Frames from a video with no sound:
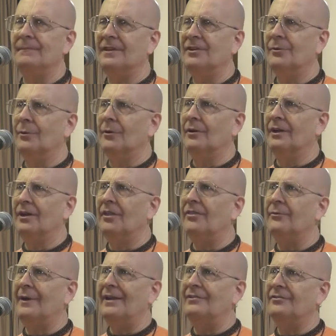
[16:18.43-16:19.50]
you are in a
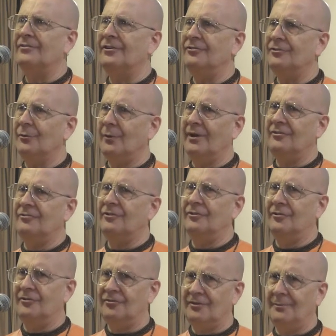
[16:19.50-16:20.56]
threatened situation,
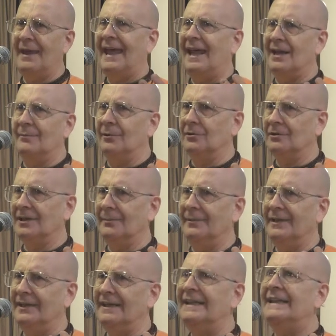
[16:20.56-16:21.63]
there's some animal
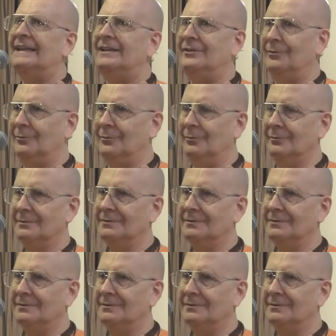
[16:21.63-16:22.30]
coming to eat you,